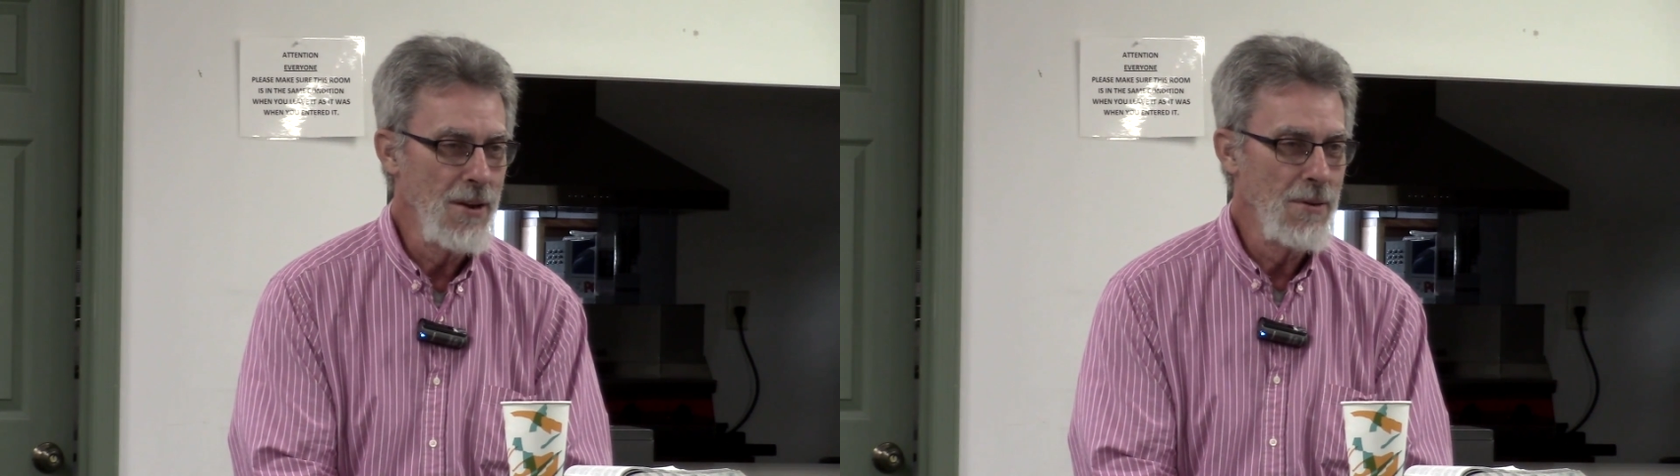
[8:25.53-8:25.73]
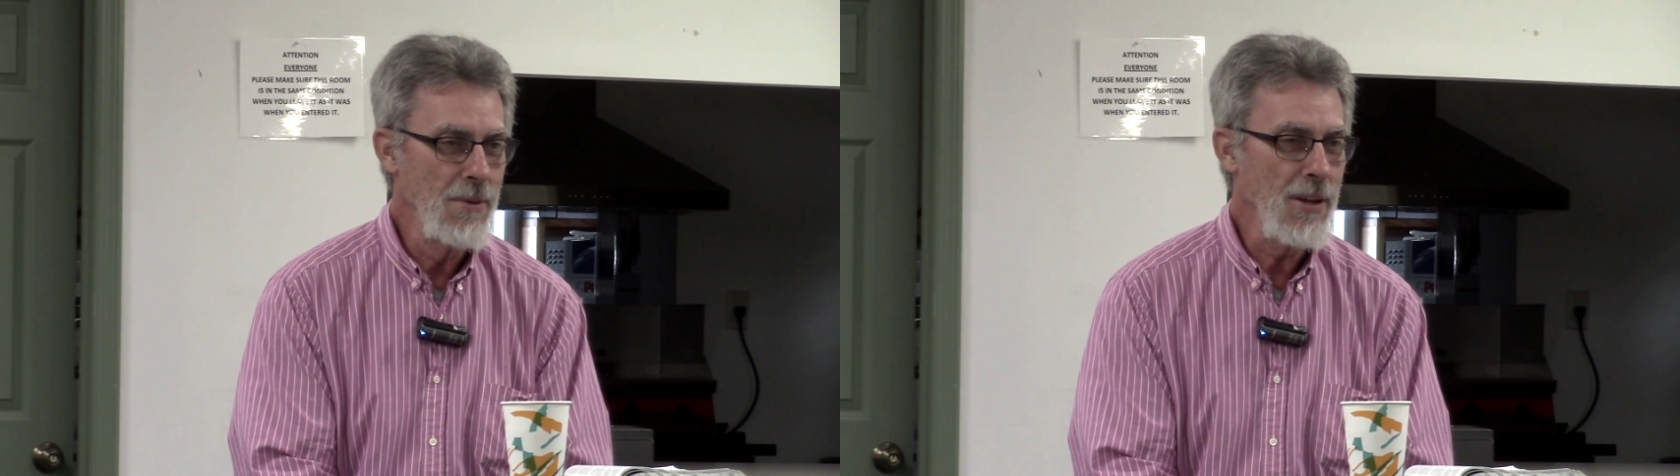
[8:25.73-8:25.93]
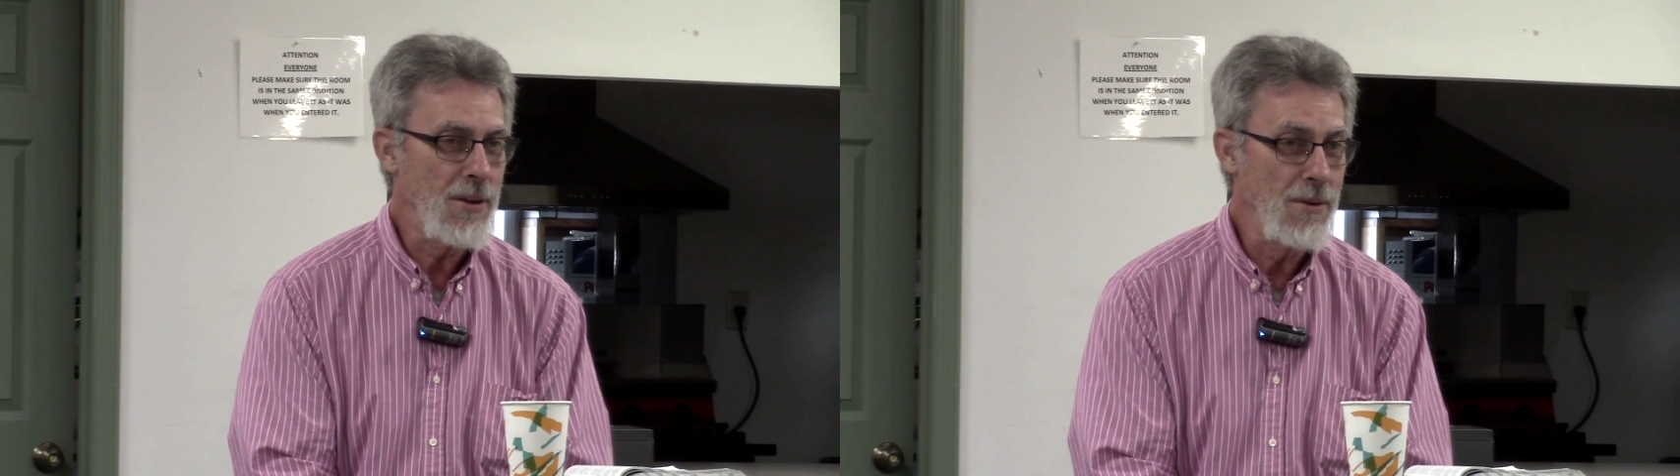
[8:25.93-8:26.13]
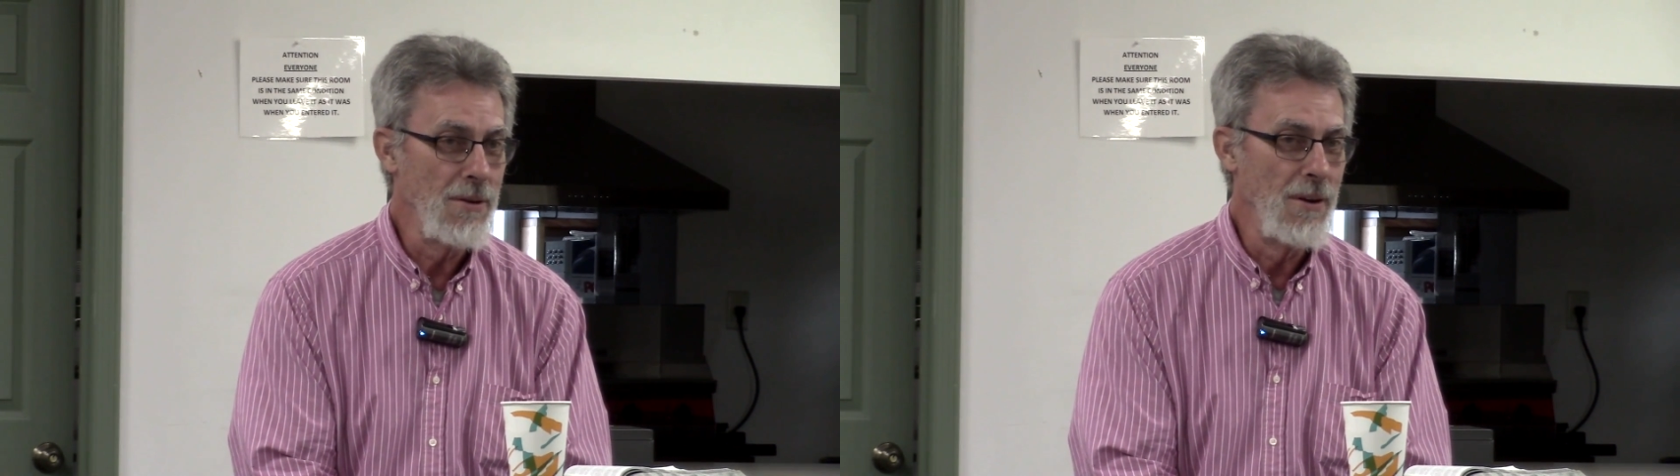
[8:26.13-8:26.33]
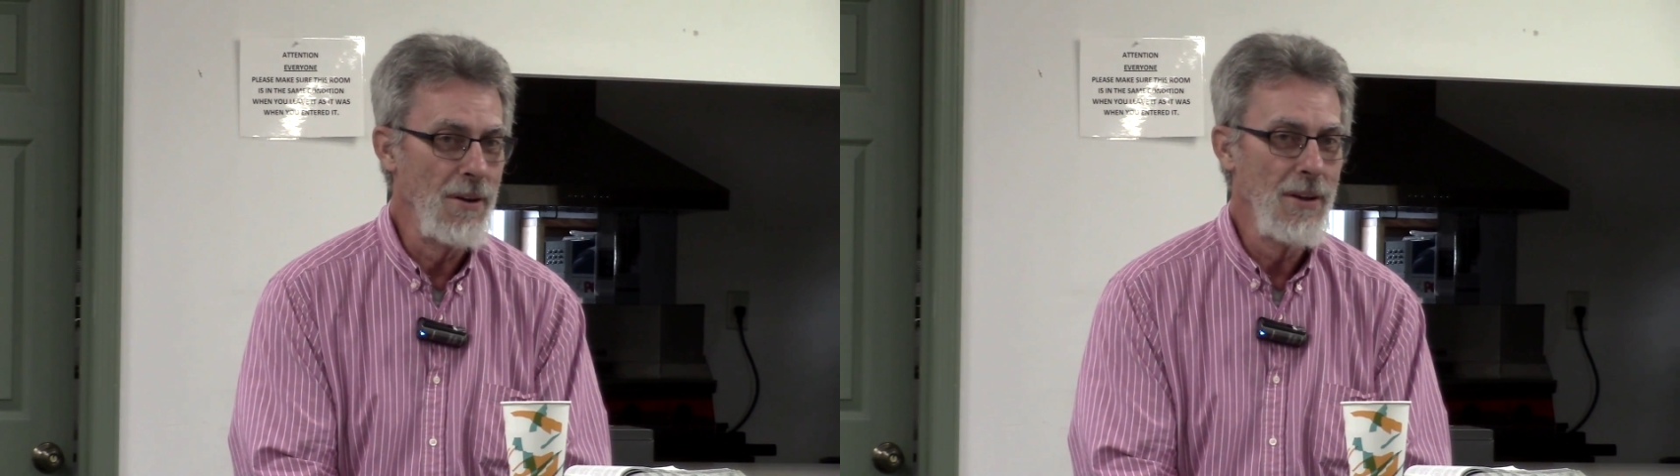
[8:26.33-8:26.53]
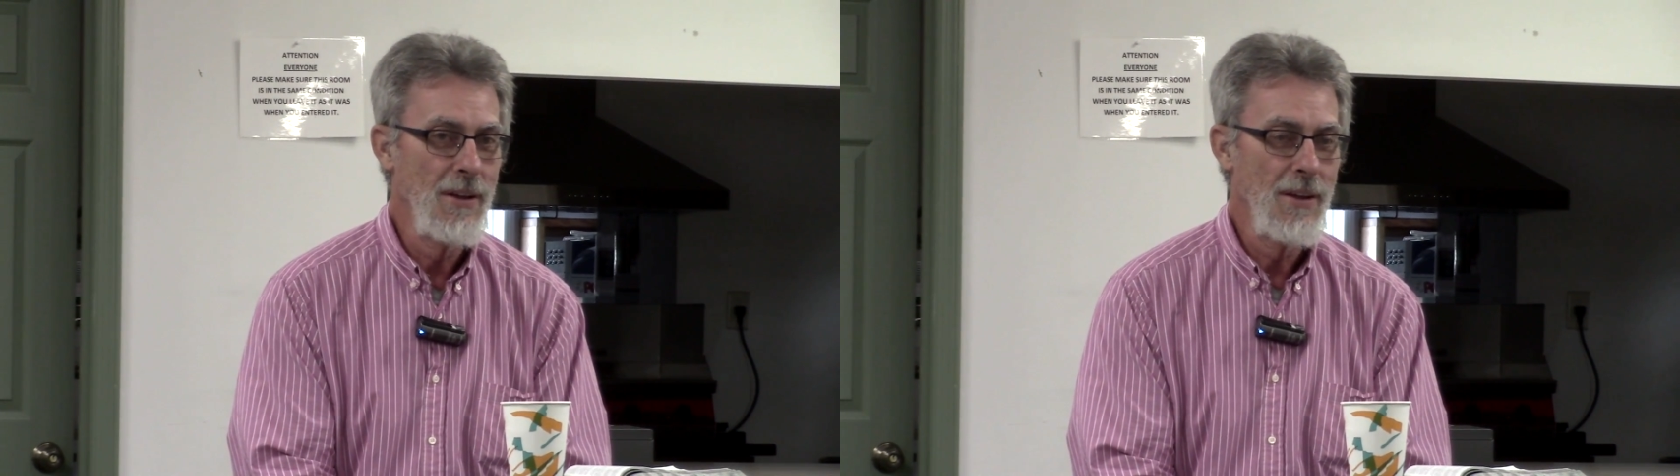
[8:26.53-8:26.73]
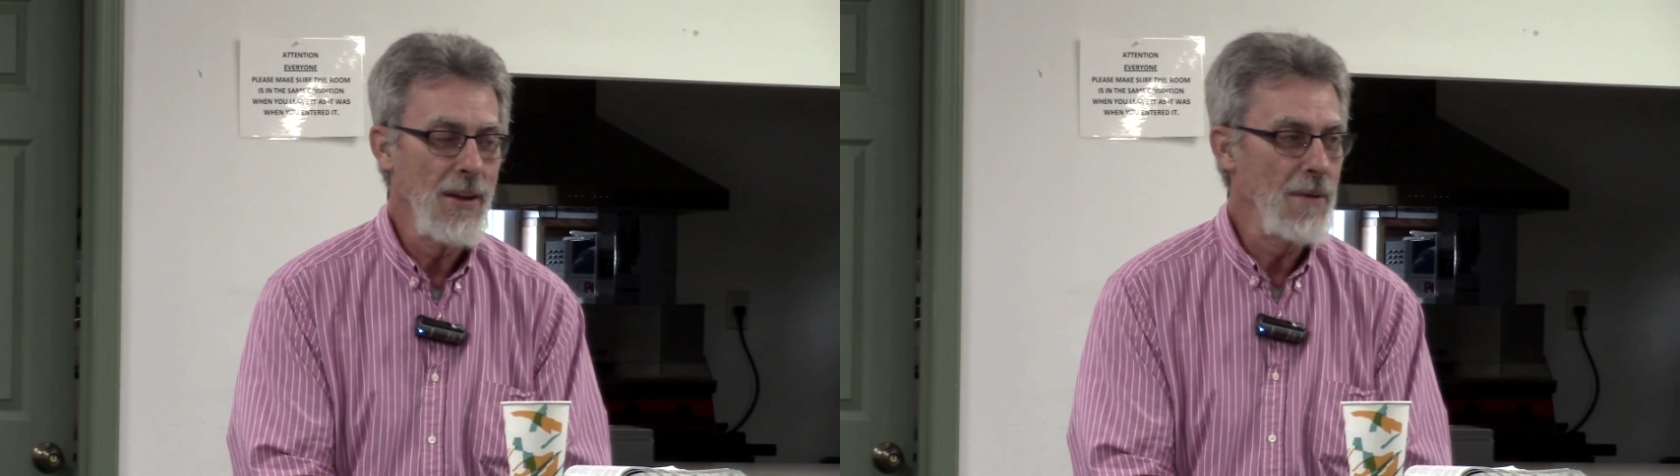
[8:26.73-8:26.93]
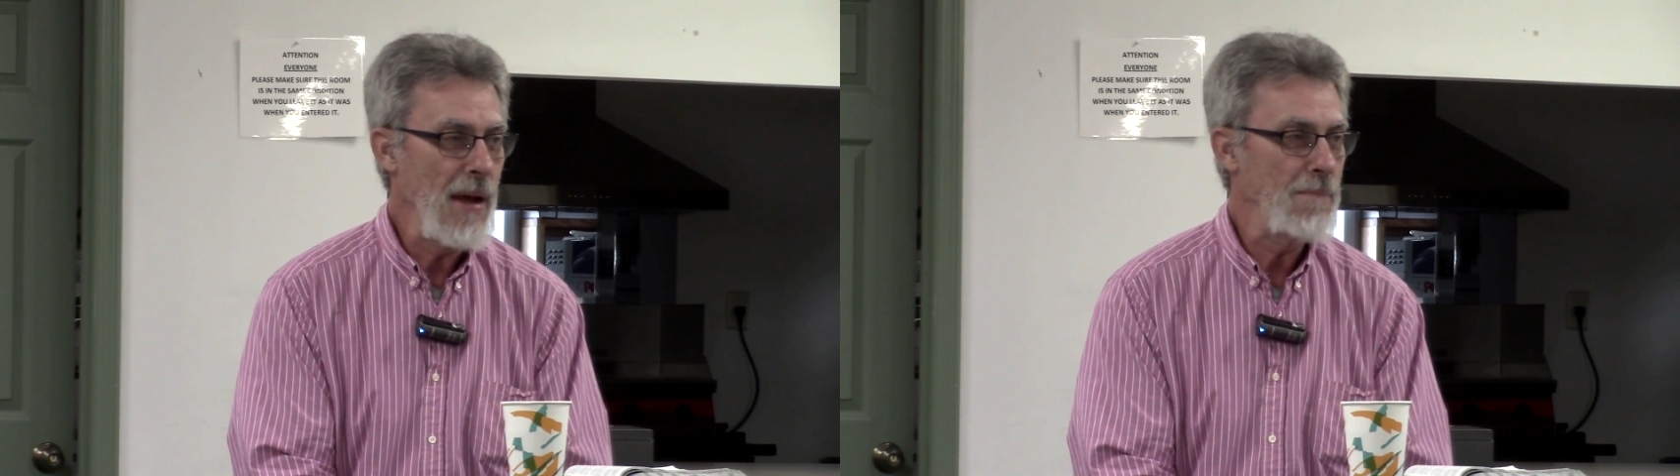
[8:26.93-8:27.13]
really cool
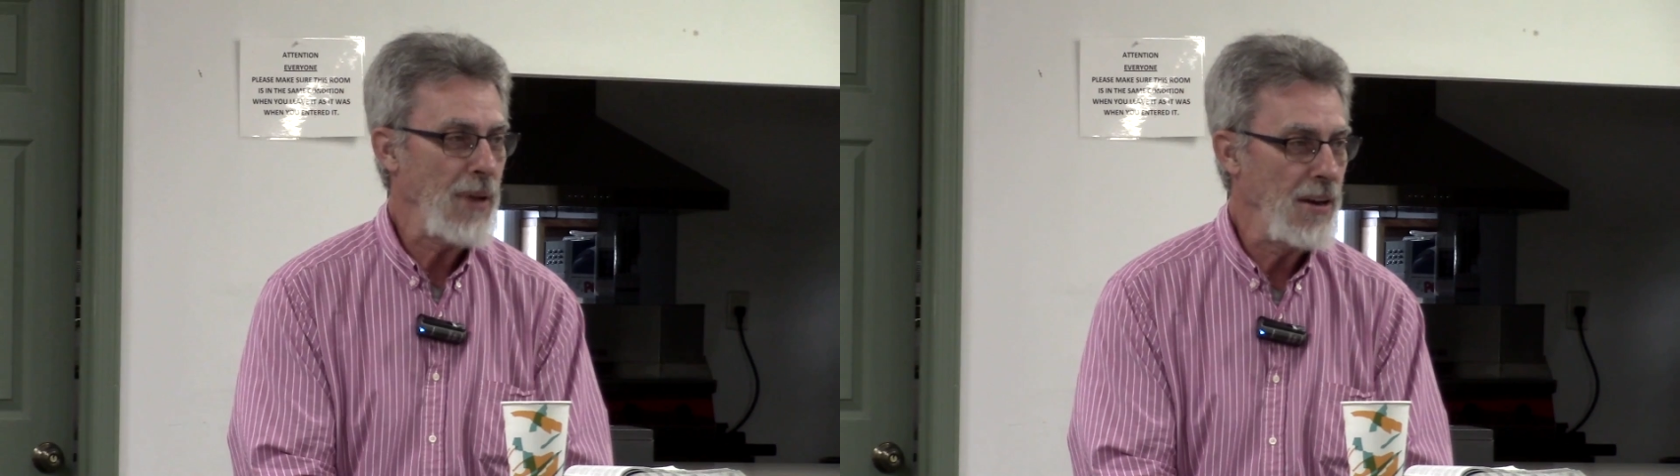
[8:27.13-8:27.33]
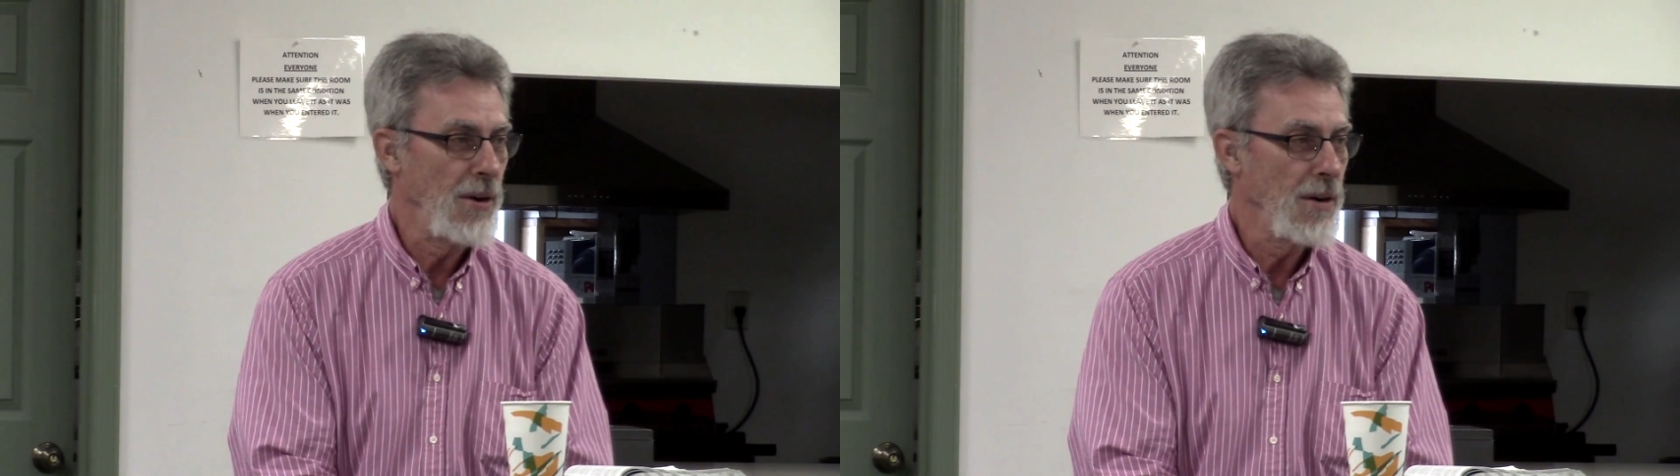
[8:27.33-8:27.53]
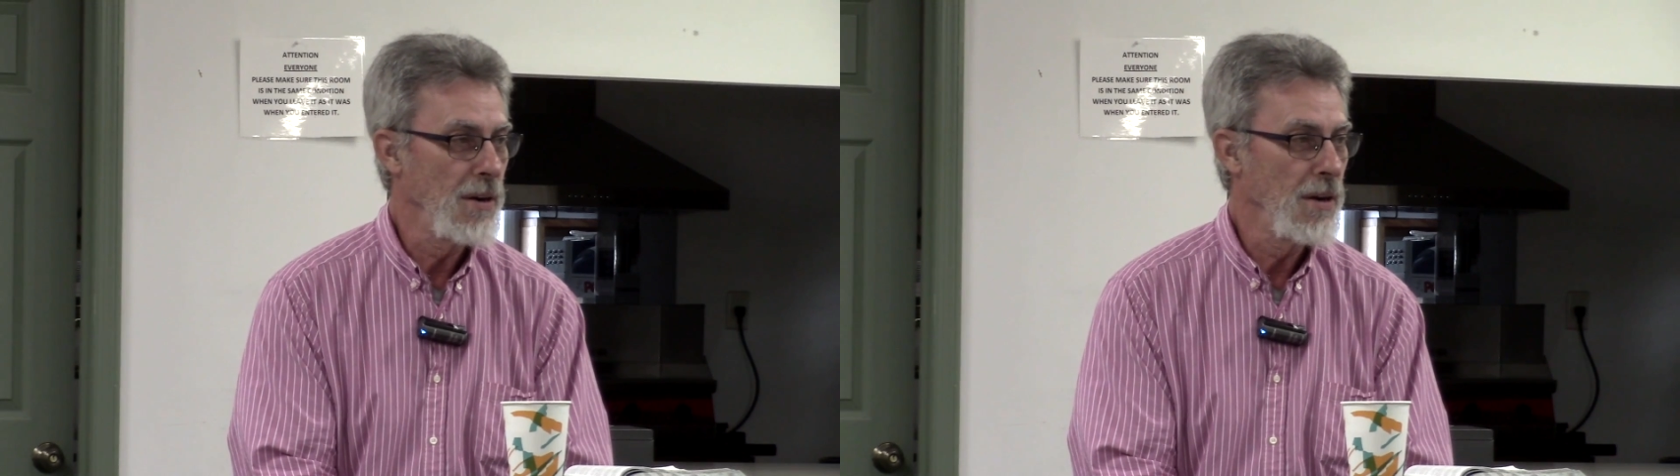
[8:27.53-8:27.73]
about Peter.